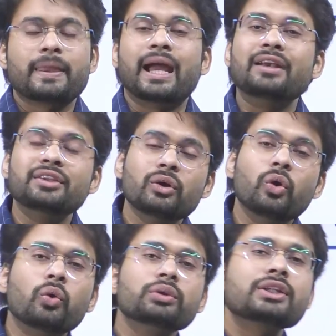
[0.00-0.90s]
And the
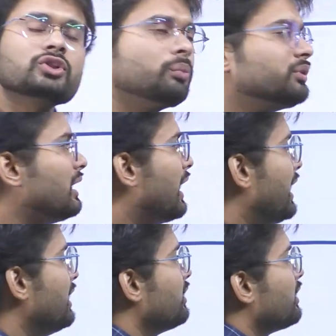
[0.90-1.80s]
owners of the
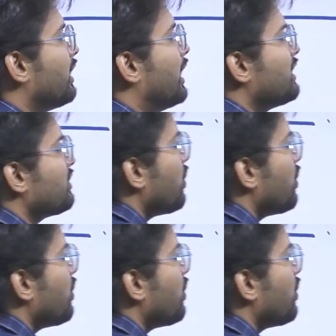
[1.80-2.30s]
land are